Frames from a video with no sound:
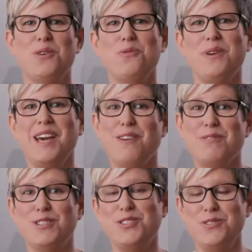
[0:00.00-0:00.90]
We
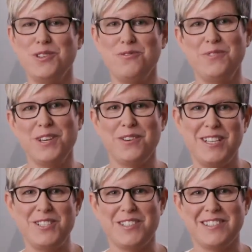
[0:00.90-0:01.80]
offer two
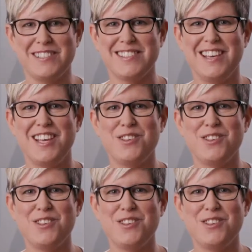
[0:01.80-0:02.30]
configurations.